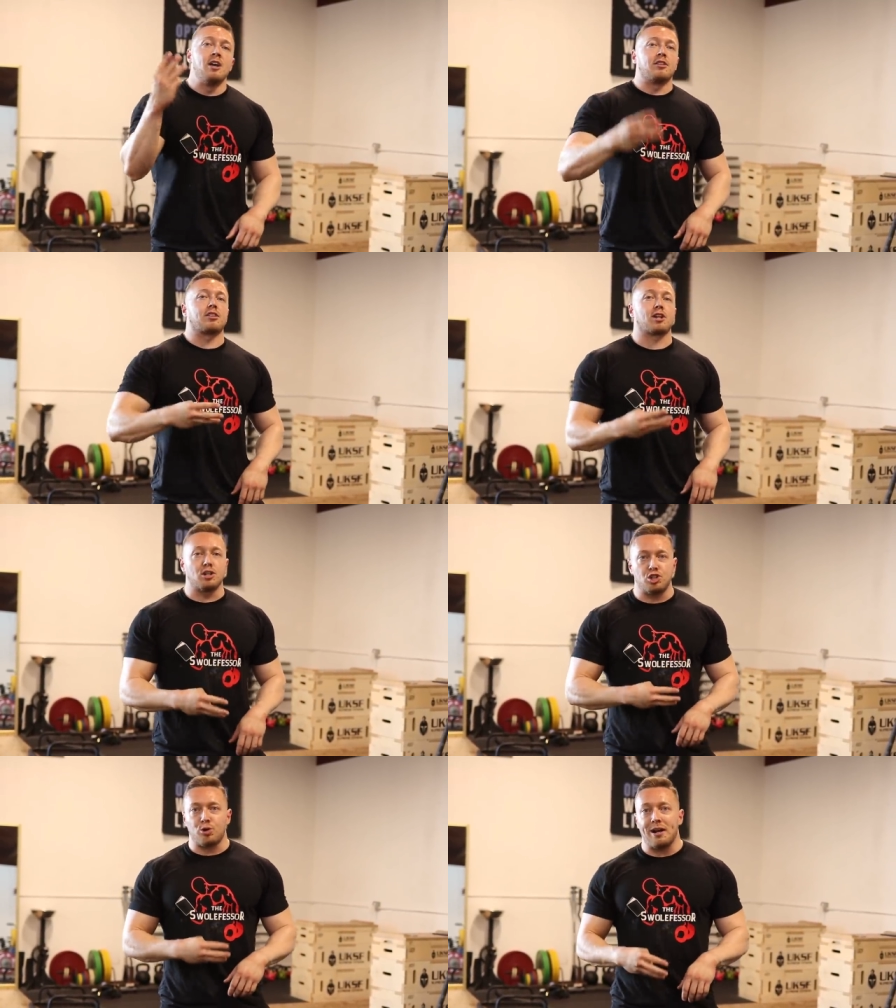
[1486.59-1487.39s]
The
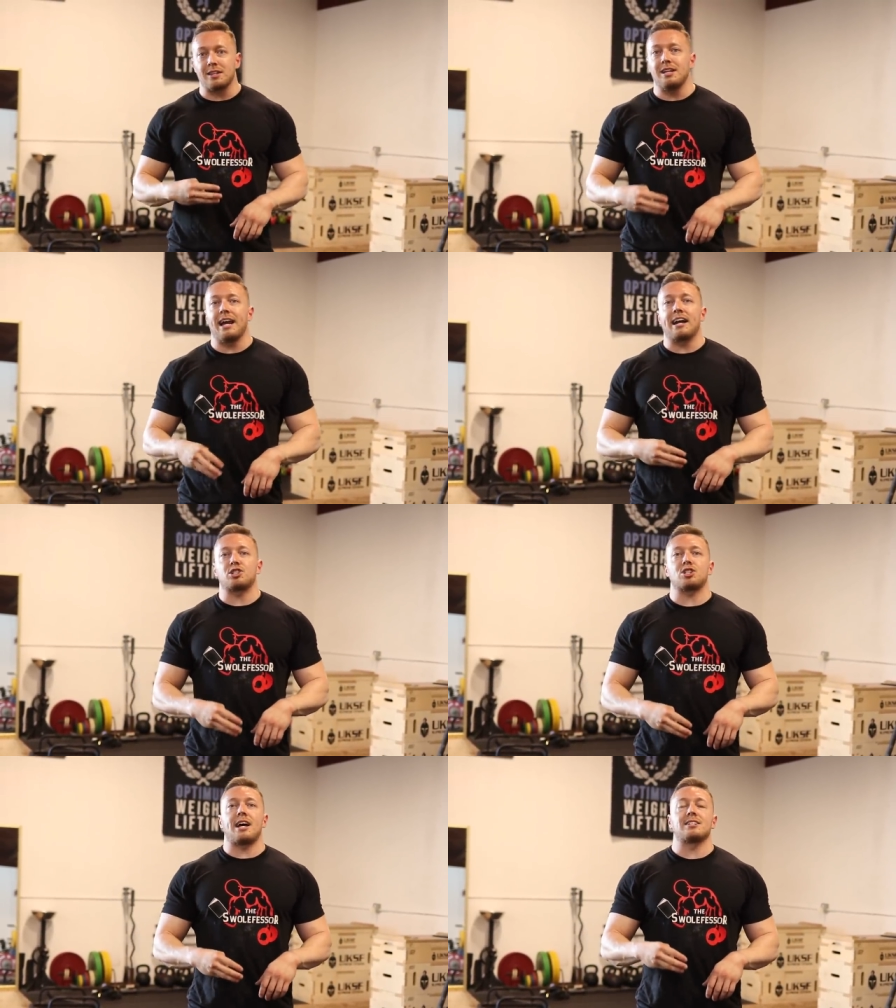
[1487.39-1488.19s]
third strengthening
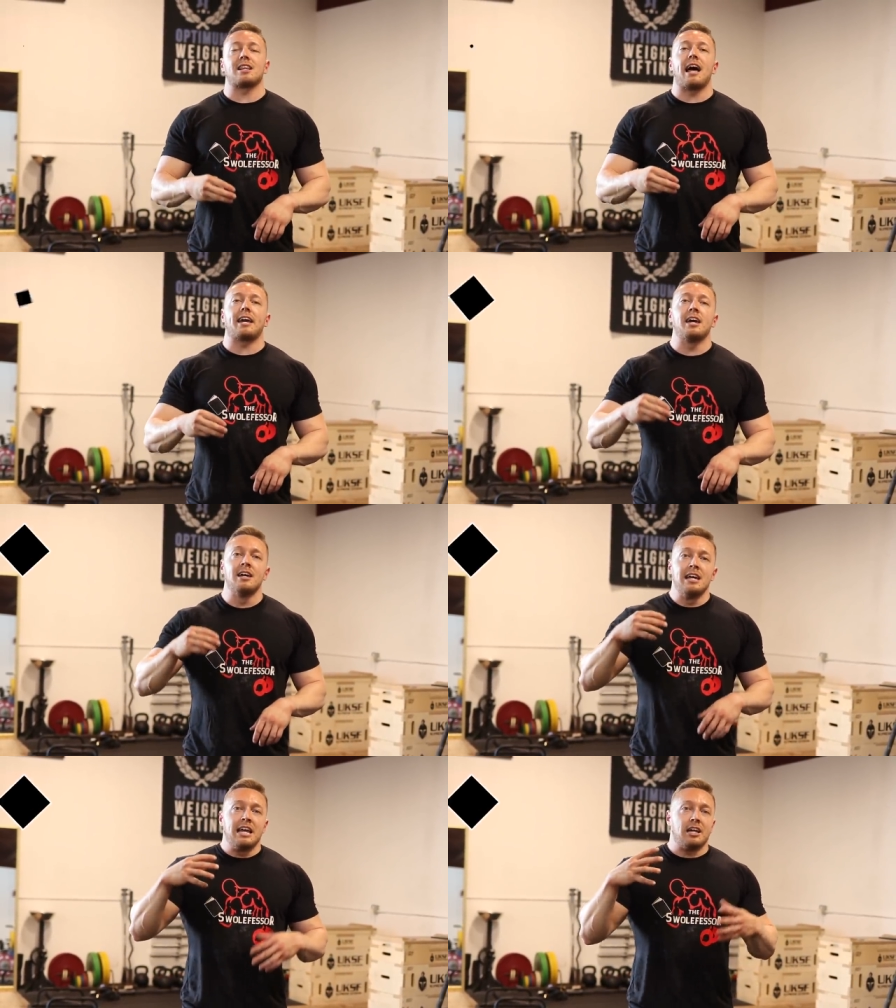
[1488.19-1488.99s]
exercise I like
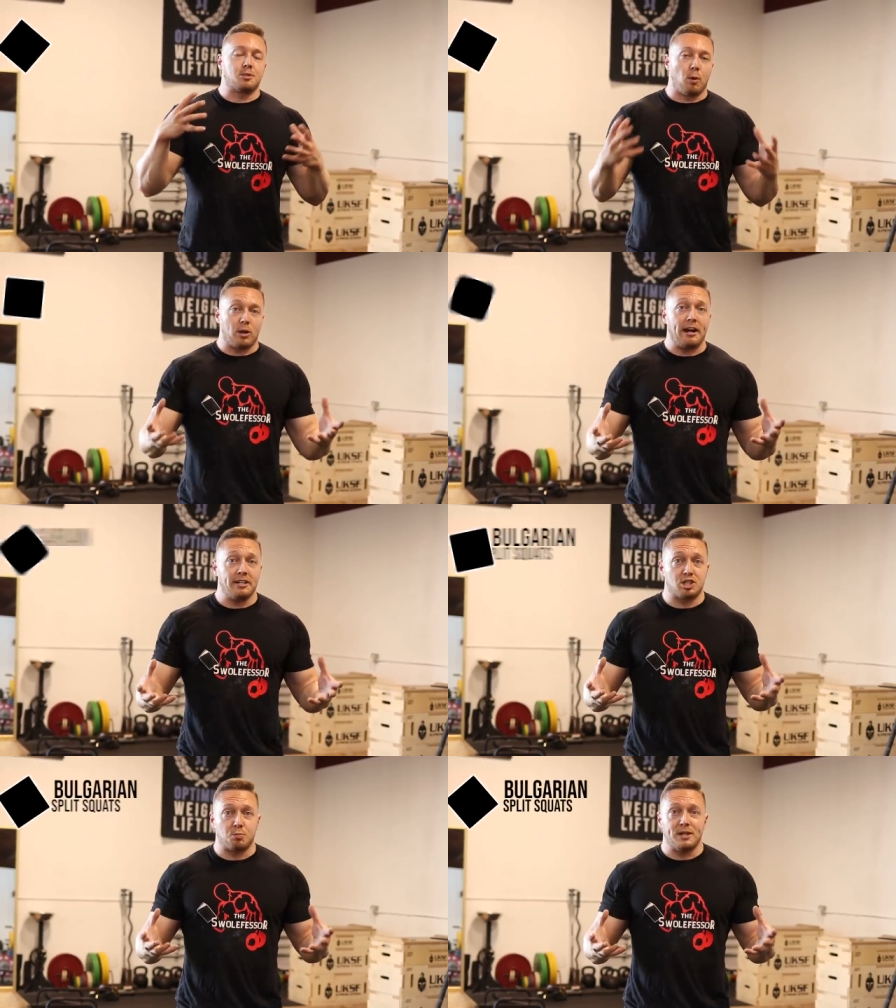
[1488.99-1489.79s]
is
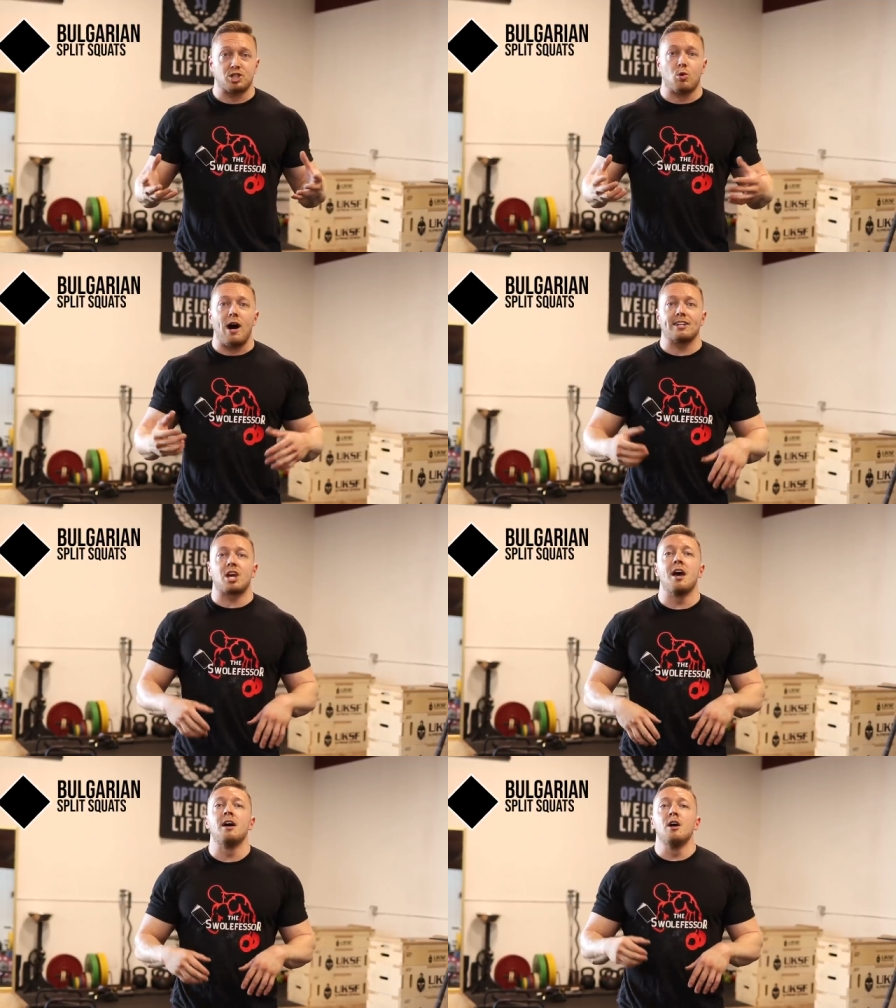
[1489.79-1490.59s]
Bulgarian split squats